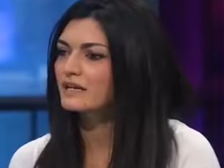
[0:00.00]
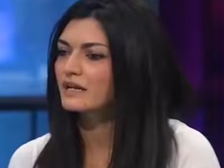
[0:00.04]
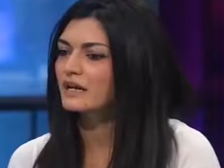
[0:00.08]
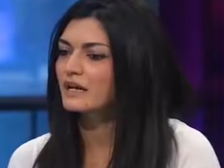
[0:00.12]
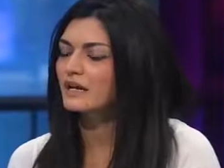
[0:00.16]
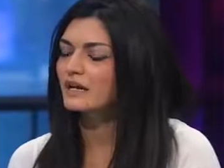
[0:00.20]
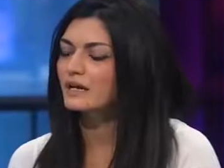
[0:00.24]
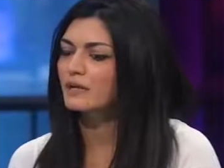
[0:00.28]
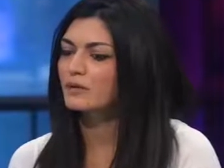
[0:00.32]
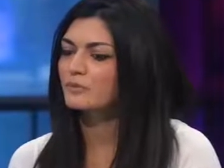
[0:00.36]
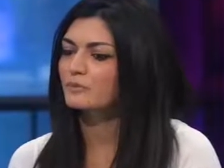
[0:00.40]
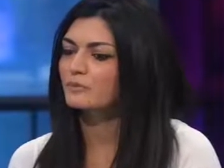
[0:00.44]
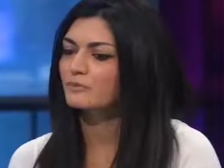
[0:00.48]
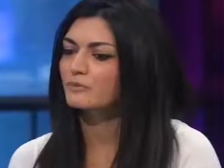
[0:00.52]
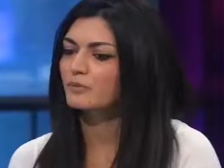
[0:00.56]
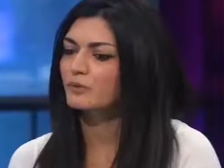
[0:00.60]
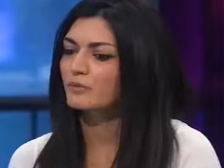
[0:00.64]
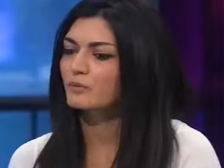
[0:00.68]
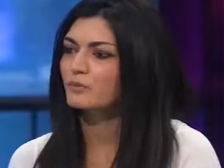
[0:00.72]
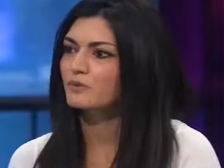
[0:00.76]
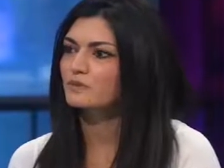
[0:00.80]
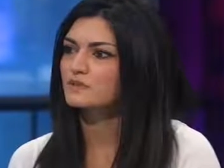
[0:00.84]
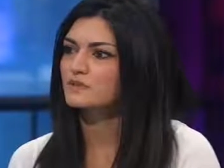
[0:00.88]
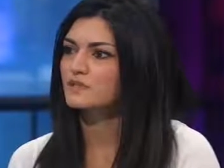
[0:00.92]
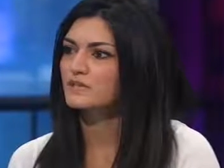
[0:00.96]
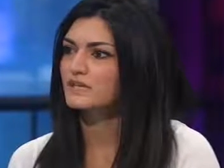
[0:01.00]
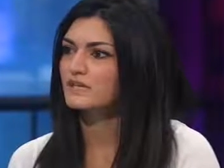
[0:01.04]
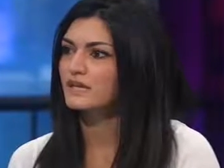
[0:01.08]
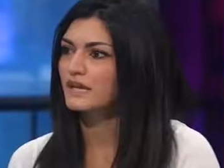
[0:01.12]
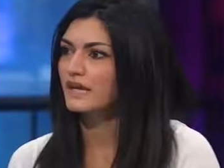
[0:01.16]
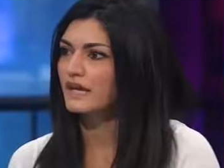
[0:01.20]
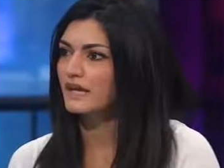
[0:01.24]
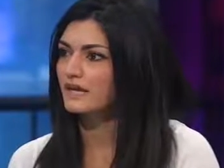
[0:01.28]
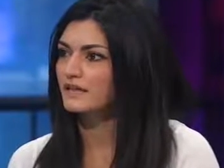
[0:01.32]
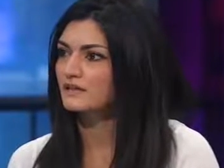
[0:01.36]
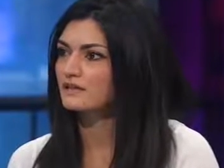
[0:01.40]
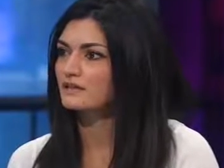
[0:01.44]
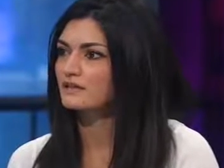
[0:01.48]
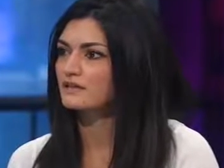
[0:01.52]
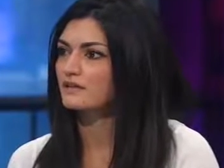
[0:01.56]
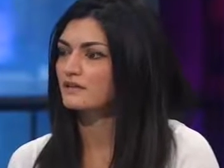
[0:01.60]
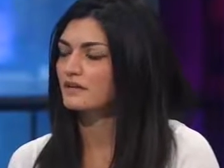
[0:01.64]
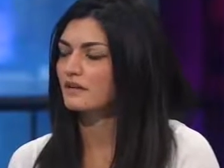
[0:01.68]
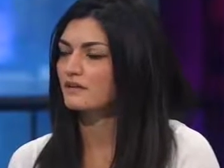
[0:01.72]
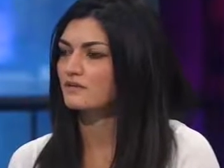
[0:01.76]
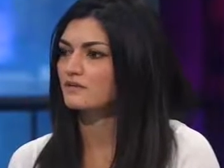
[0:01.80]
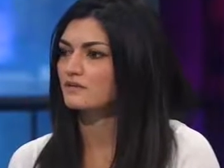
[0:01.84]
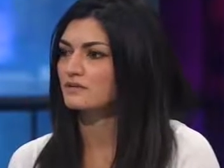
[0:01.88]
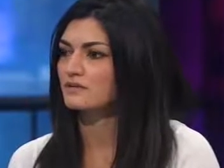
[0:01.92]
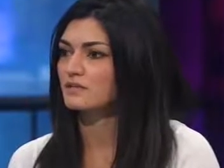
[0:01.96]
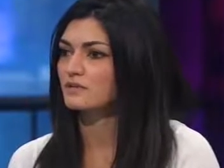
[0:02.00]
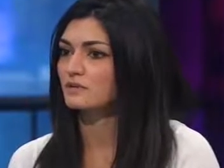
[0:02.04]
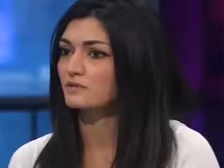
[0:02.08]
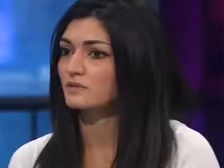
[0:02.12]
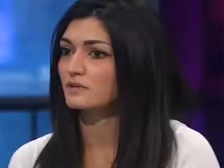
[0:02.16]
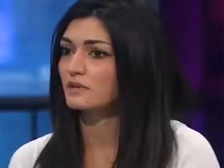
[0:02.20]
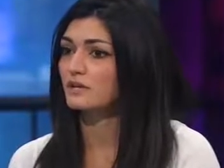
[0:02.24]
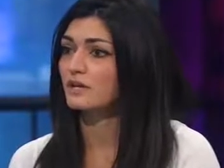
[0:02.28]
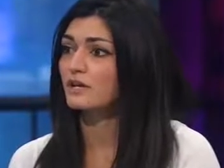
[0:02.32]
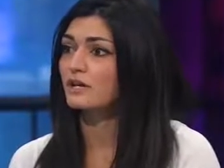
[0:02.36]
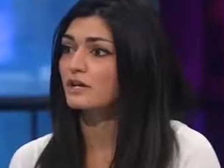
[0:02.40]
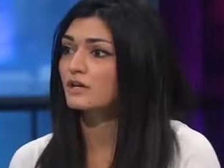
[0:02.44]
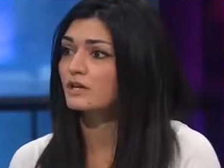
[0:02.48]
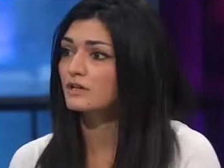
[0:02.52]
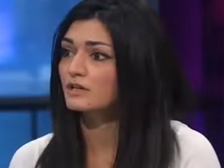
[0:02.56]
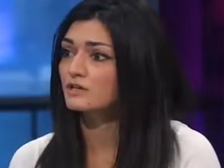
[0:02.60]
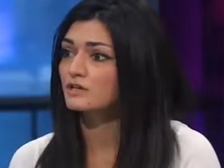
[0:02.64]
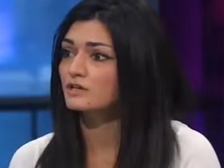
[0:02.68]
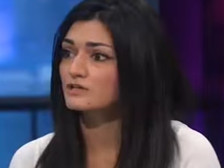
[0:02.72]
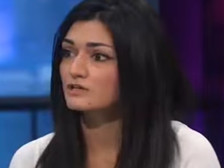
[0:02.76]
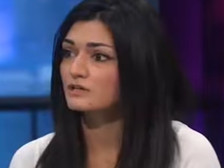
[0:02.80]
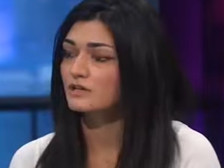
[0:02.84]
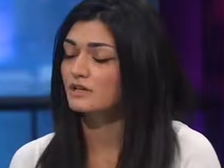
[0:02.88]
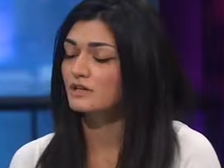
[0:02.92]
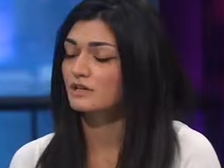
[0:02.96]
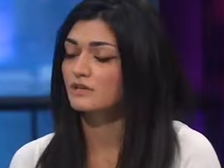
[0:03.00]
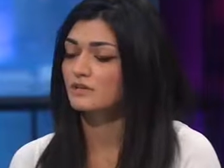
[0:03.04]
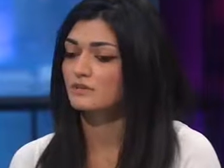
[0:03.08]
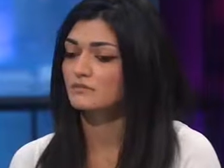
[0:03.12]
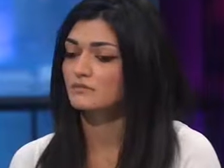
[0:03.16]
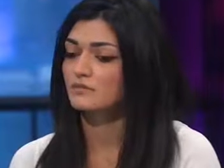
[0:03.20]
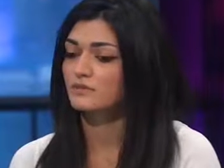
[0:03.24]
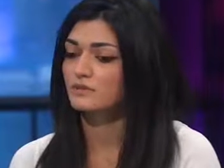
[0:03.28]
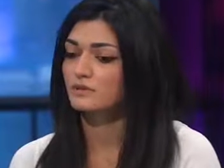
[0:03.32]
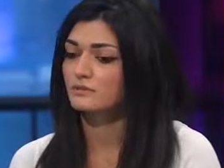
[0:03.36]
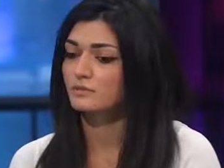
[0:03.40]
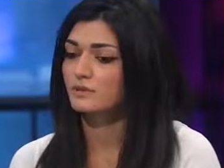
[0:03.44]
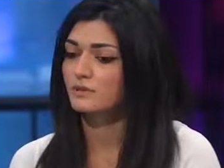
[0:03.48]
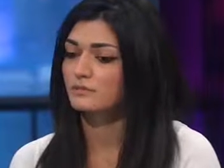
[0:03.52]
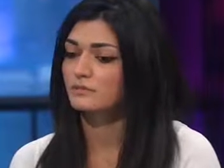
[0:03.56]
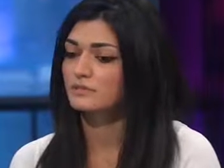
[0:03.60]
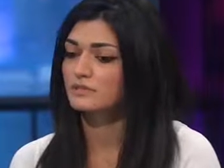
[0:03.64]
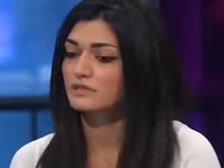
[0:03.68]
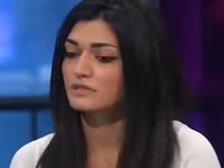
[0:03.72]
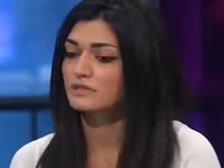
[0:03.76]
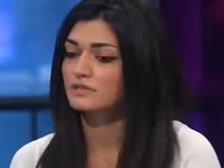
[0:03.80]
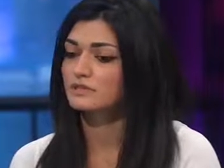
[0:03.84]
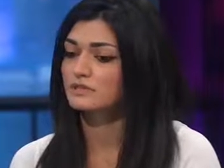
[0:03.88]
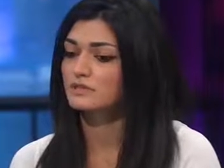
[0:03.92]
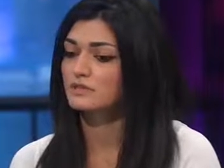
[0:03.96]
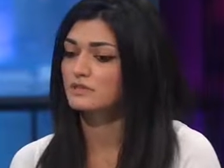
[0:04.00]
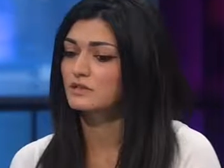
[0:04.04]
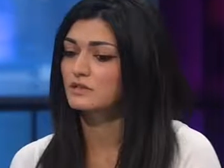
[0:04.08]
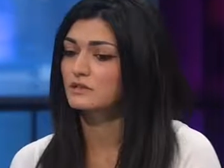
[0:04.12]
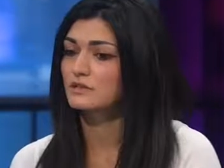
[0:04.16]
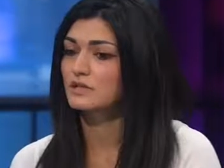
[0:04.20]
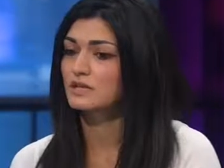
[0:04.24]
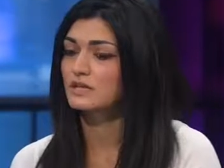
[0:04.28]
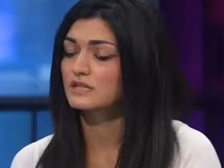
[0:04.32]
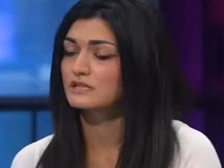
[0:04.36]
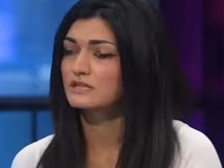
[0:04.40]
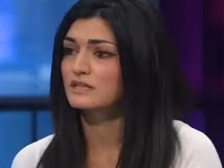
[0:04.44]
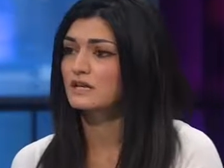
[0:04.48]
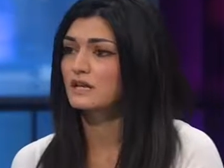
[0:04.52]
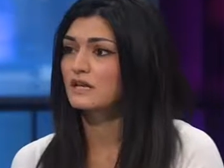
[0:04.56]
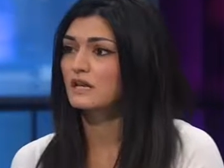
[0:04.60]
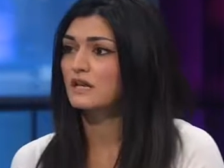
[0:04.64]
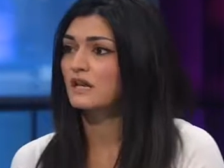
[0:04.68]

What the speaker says: But what I can guarantee and what I urge the public to do is,